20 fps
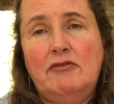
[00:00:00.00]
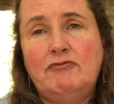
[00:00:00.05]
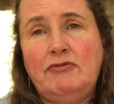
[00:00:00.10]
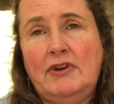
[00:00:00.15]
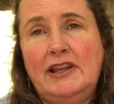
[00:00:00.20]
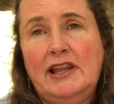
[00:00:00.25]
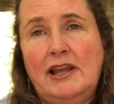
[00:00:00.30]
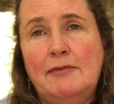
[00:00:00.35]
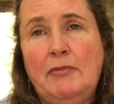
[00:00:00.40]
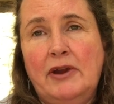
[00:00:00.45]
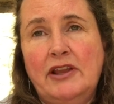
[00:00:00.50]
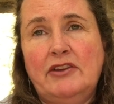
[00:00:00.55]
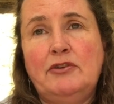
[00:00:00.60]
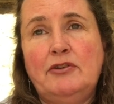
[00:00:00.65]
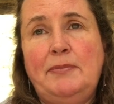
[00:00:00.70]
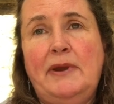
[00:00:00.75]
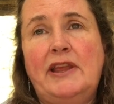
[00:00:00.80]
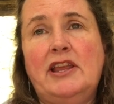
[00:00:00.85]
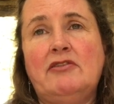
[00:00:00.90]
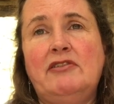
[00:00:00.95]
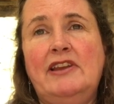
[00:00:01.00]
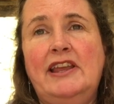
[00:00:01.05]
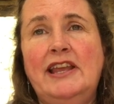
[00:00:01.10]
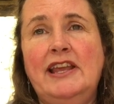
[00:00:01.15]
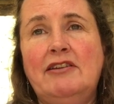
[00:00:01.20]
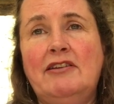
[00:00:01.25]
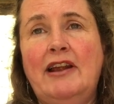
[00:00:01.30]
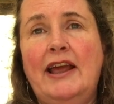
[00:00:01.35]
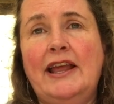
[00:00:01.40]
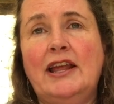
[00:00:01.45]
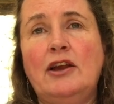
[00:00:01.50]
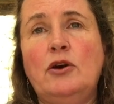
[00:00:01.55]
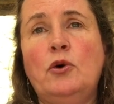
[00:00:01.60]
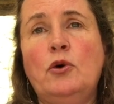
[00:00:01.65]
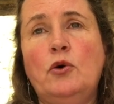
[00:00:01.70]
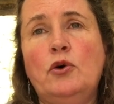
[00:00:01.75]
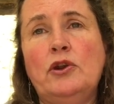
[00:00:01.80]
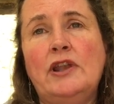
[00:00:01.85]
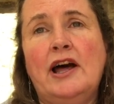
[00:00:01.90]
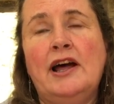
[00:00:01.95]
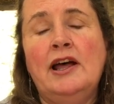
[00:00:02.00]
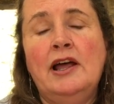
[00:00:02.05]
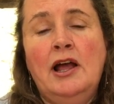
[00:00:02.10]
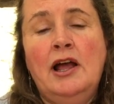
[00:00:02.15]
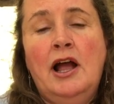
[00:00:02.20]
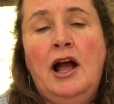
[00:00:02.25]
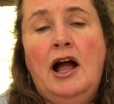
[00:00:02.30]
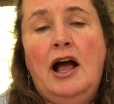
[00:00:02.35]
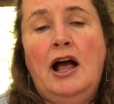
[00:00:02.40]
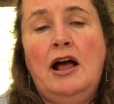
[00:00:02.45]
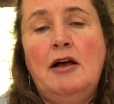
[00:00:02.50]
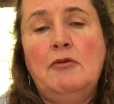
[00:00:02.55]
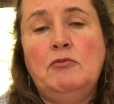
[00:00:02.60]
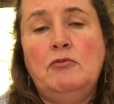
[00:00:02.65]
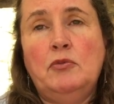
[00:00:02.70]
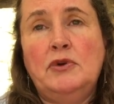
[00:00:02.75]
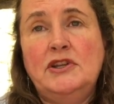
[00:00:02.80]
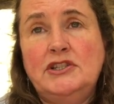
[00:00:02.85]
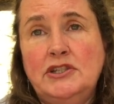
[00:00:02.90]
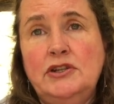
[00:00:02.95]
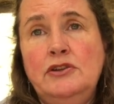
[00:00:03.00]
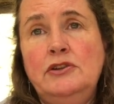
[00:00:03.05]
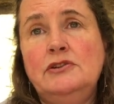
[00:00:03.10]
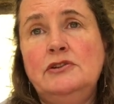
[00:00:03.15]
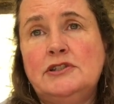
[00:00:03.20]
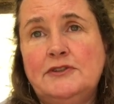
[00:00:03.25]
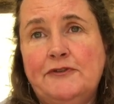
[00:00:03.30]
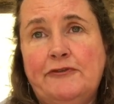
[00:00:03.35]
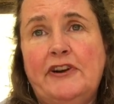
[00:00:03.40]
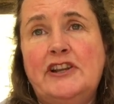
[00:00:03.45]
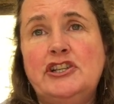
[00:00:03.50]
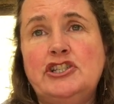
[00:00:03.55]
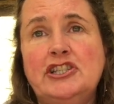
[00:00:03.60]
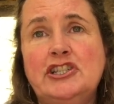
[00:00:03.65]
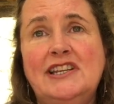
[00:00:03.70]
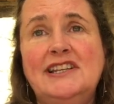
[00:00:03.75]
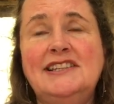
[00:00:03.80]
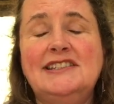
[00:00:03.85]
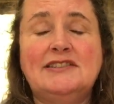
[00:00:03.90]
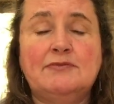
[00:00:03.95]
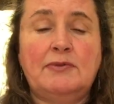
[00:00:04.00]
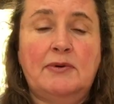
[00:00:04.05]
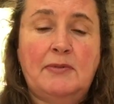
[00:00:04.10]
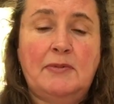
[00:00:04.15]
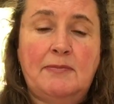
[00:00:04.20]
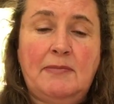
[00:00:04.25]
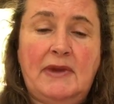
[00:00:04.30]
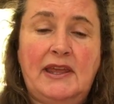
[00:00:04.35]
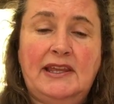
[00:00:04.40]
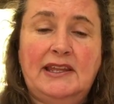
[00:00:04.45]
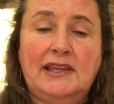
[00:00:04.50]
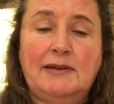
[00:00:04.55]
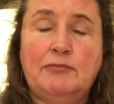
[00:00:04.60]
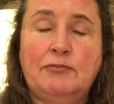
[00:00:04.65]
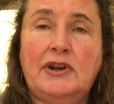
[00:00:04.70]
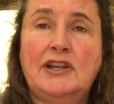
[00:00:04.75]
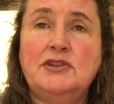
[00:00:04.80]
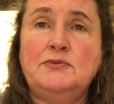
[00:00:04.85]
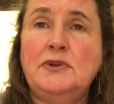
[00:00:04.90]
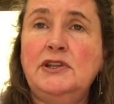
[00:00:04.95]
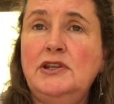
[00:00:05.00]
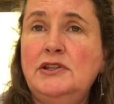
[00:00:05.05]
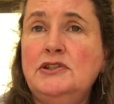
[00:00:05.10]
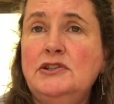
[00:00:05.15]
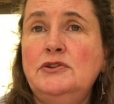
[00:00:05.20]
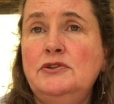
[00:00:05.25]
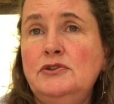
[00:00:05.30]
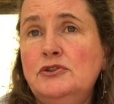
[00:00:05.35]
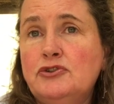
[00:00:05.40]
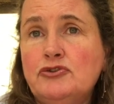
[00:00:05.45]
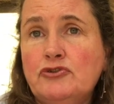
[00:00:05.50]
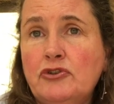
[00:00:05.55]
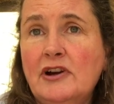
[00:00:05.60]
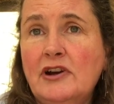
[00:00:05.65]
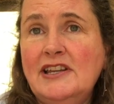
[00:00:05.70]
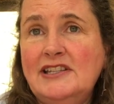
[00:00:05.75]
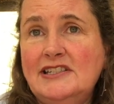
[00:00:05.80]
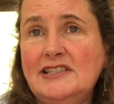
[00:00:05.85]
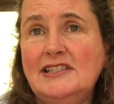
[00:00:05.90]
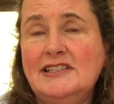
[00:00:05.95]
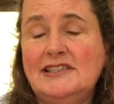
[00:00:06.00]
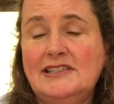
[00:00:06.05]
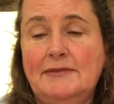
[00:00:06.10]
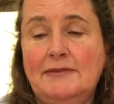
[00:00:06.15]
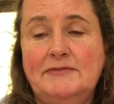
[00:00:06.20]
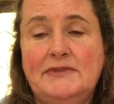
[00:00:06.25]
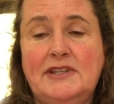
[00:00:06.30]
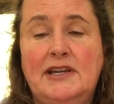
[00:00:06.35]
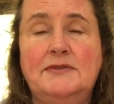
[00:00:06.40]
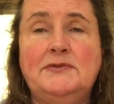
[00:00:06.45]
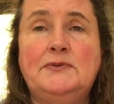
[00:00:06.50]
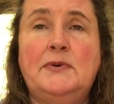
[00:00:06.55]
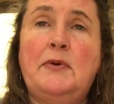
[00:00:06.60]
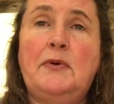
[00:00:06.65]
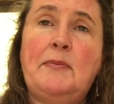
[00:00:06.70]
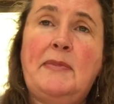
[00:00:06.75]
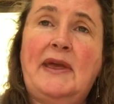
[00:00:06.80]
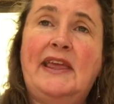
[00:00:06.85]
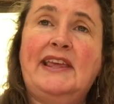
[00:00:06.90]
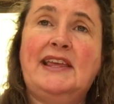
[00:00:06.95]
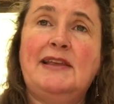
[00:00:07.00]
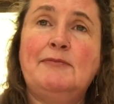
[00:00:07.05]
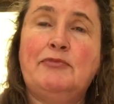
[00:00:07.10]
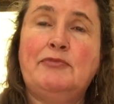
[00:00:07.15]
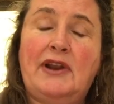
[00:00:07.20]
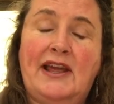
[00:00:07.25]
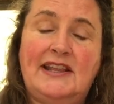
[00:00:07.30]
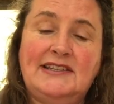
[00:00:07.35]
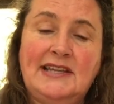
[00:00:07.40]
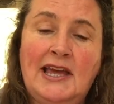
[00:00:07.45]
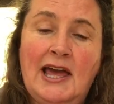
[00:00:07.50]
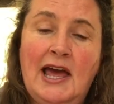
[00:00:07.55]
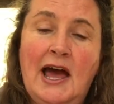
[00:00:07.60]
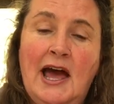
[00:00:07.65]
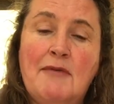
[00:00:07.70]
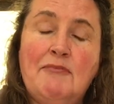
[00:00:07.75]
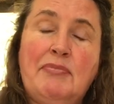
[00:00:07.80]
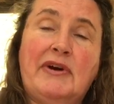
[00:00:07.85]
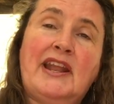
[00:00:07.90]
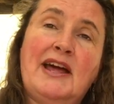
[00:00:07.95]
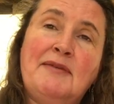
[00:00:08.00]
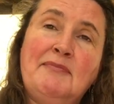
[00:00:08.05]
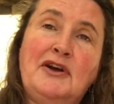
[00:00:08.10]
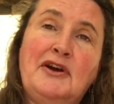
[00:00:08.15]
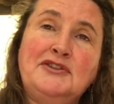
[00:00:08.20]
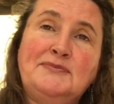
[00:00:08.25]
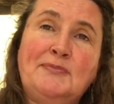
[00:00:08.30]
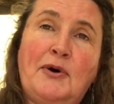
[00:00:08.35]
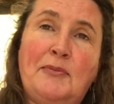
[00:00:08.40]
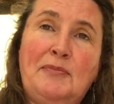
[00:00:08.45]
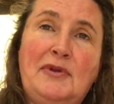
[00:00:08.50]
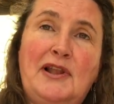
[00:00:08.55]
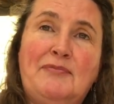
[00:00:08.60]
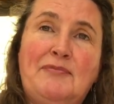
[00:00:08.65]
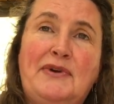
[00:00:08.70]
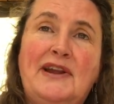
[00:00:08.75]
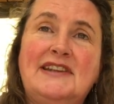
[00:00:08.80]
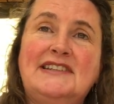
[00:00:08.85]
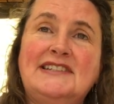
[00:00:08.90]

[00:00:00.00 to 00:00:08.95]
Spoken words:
running a micro bakery here at Hen Corner, we do use fresh yeast when we're making bread. We do use dried yeast sometimes when we're making bread. But our most popular bread